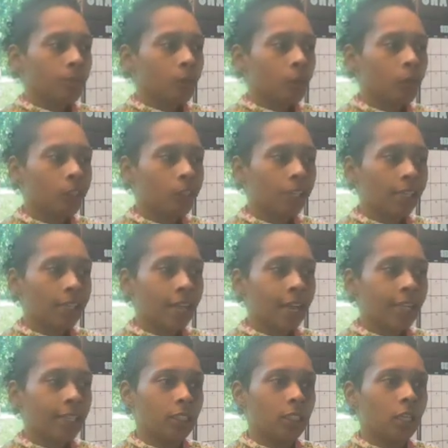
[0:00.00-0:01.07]
one thing that
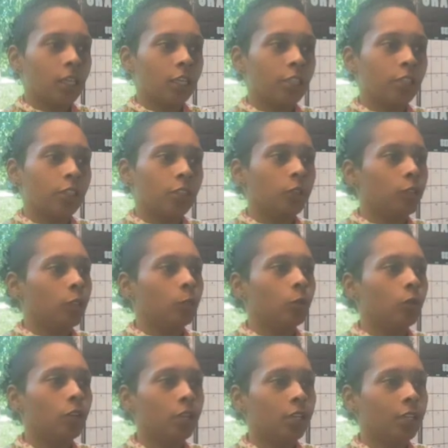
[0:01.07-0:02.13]
I started to do in the
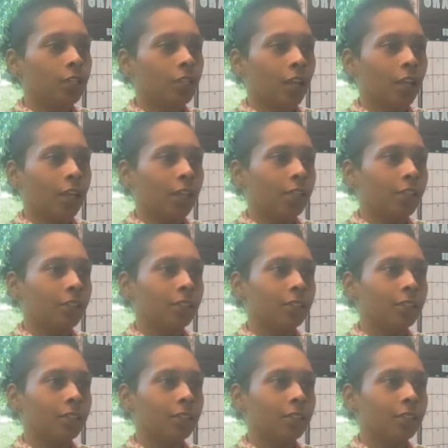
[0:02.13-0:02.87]
morning, like